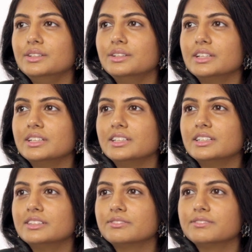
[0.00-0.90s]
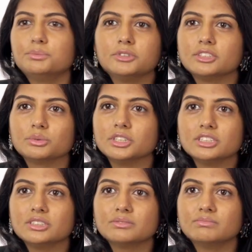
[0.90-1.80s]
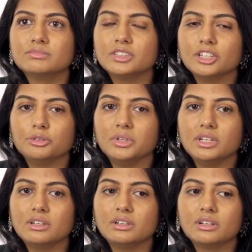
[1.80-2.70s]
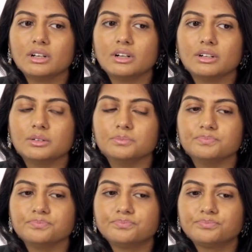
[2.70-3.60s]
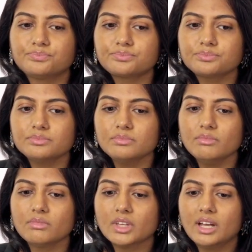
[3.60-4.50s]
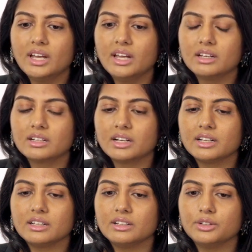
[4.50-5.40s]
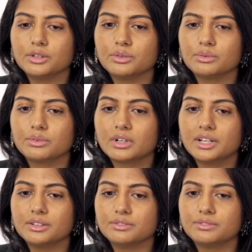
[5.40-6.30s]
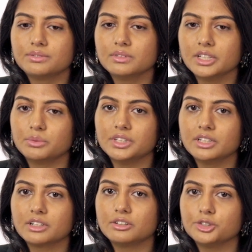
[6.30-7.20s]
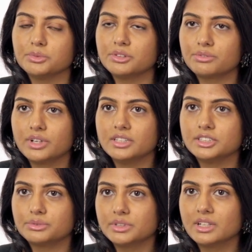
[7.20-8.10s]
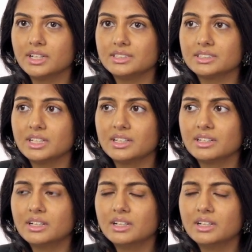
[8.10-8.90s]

it flipped a switch in me. And I, kind of like with the encouragement of friends, realized that